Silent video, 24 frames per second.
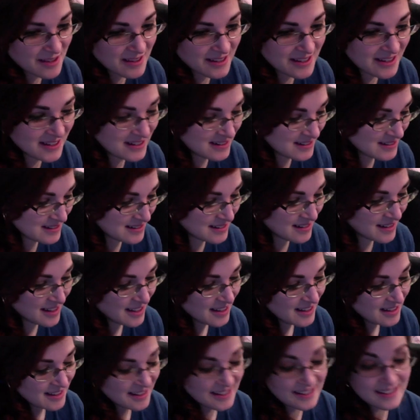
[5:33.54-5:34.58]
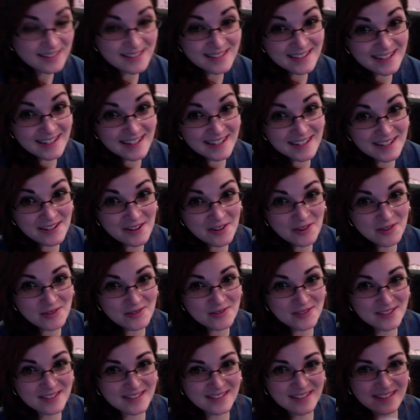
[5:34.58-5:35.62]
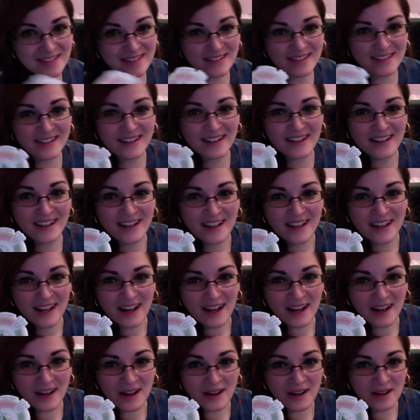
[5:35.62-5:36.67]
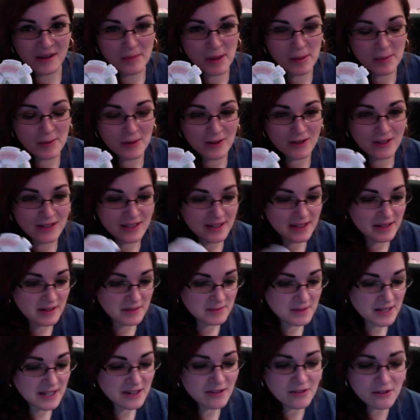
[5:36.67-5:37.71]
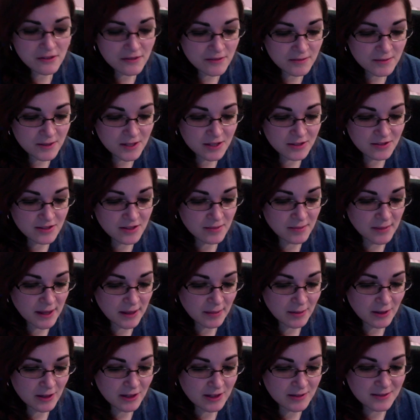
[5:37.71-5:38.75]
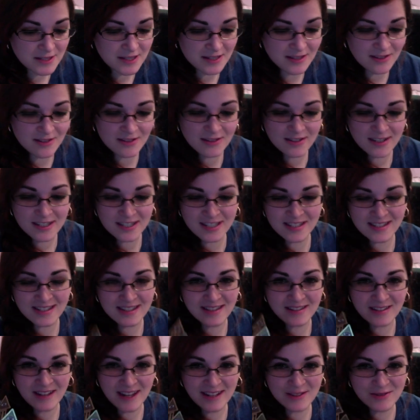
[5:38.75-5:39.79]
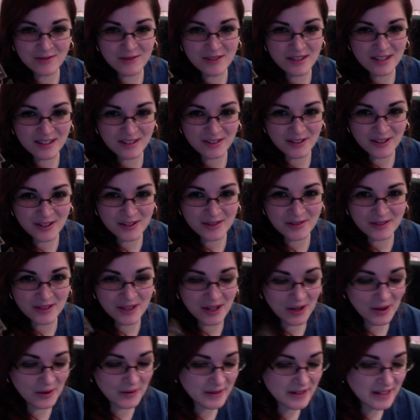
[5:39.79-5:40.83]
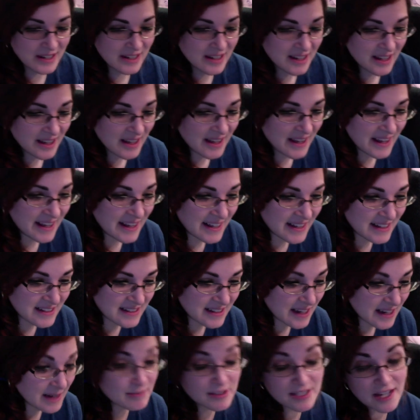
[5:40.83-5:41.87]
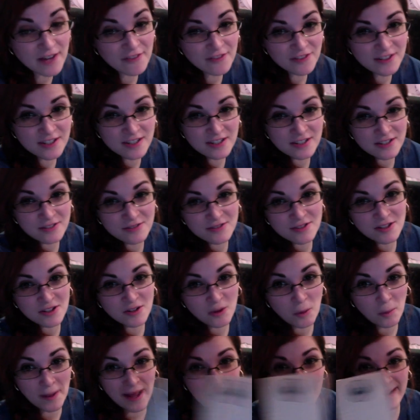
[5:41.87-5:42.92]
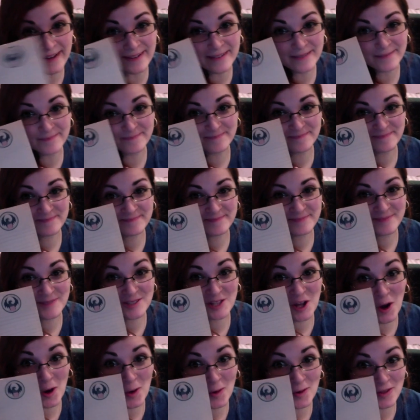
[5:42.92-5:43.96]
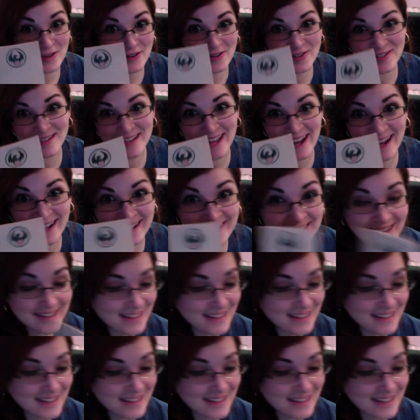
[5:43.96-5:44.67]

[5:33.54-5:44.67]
it, and like the sticky notes and uh, paper clips. I don't know if I'm gonna use the paper clips either. It's just I do think they're cute though, and I'm definitely gonna use the notepad. So there's that.